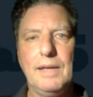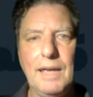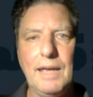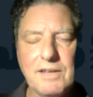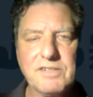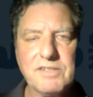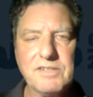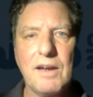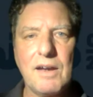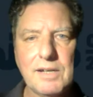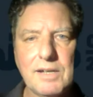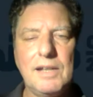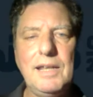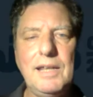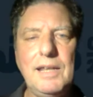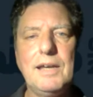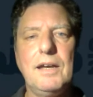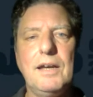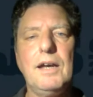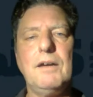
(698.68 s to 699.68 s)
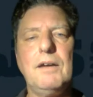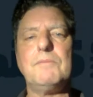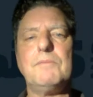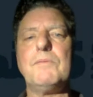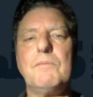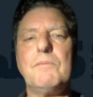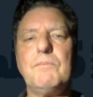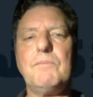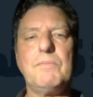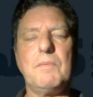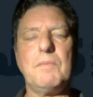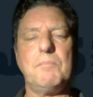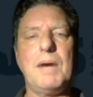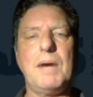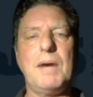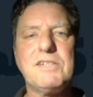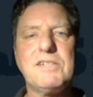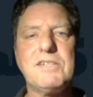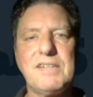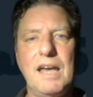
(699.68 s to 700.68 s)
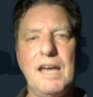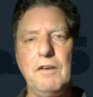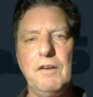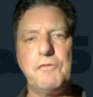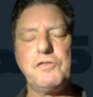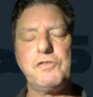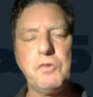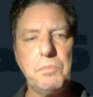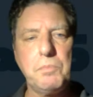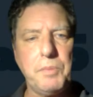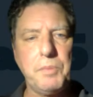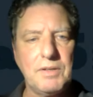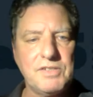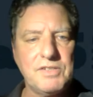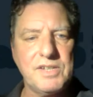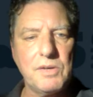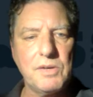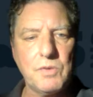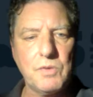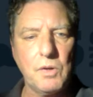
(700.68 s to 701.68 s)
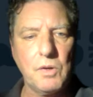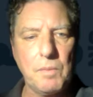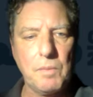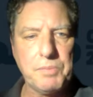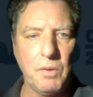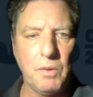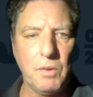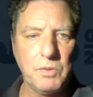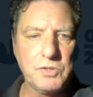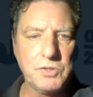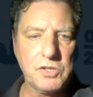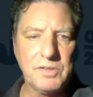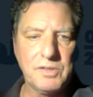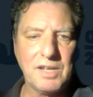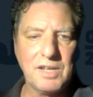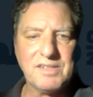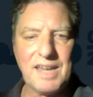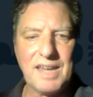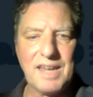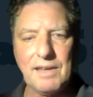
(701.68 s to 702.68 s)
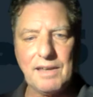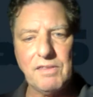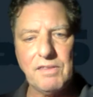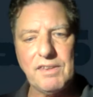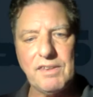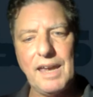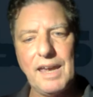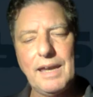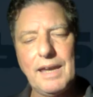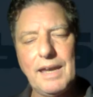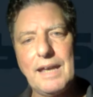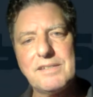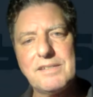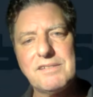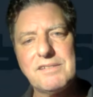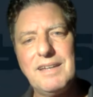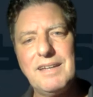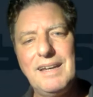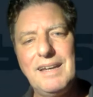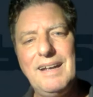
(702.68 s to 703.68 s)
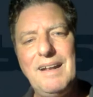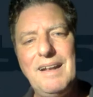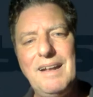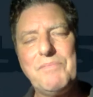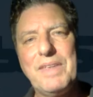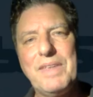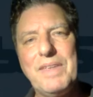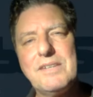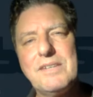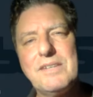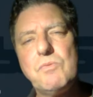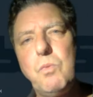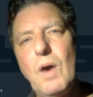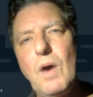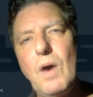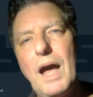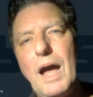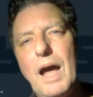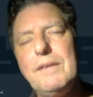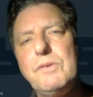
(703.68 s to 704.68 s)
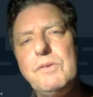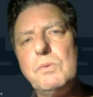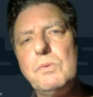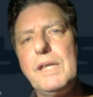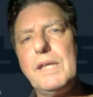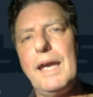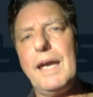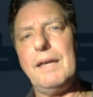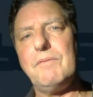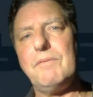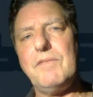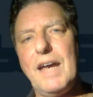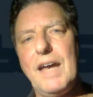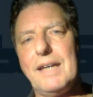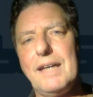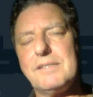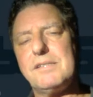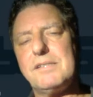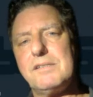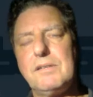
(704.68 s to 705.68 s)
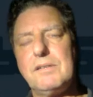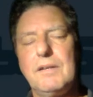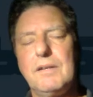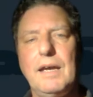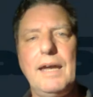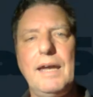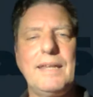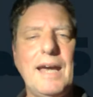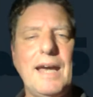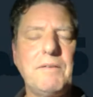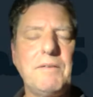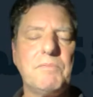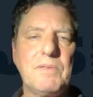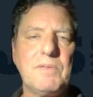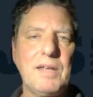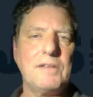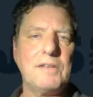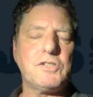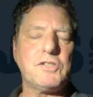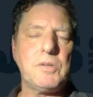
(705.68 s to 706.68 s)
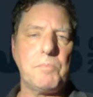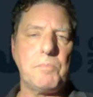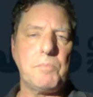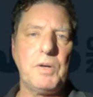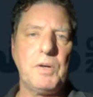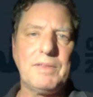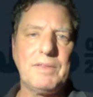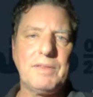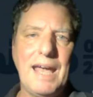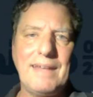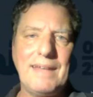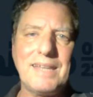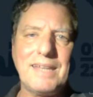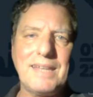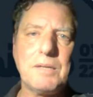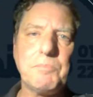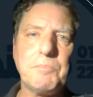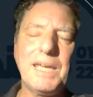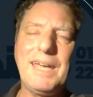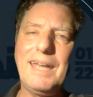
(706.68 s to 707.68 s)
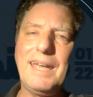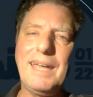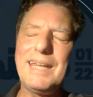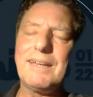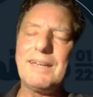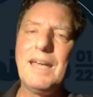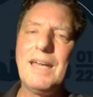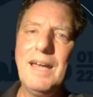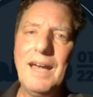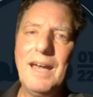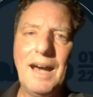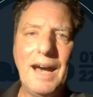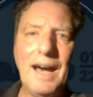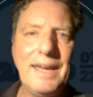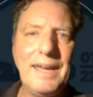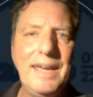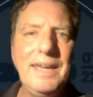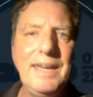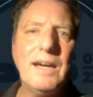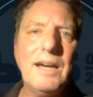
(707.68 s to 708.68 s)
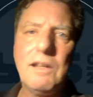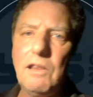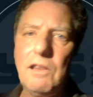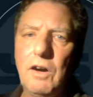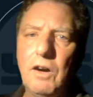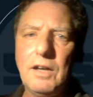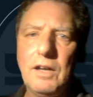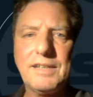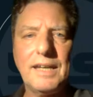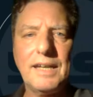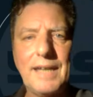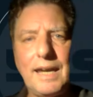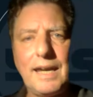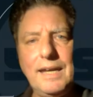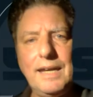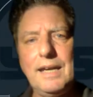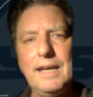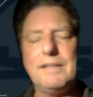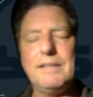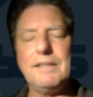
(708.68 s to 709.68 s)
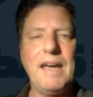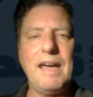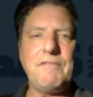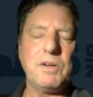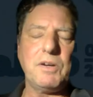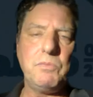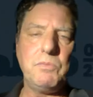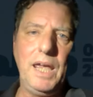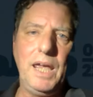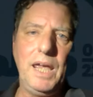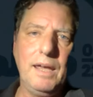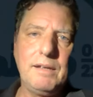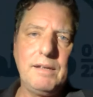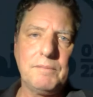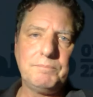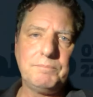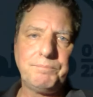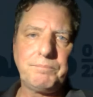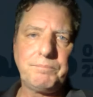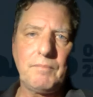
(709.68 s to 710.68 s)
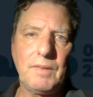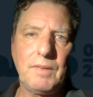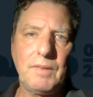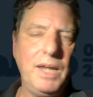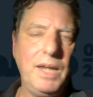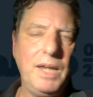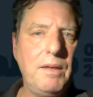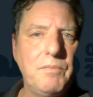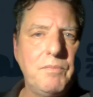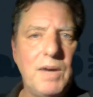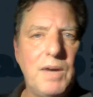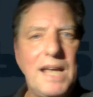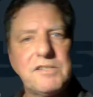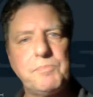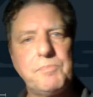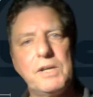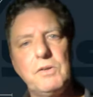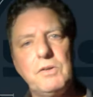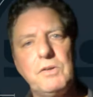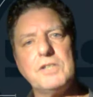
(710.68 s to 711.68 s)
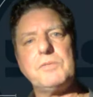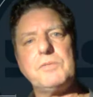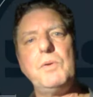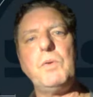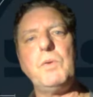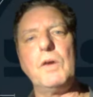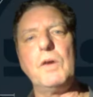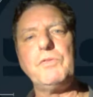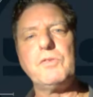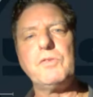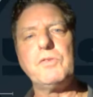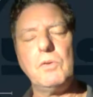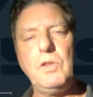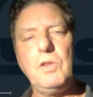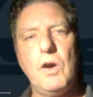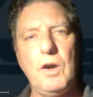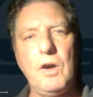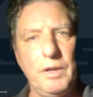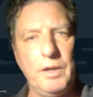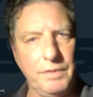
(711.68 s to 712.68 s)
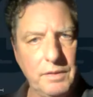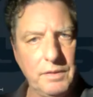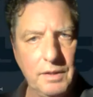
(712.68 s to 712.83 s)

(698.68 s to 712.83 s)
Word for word: Is there a clear myself 2.0 approach? The second thing is why do they invest? And I touched upon that at the beginning. I hear a lot, and I hear it every week. We invest because we want to learn.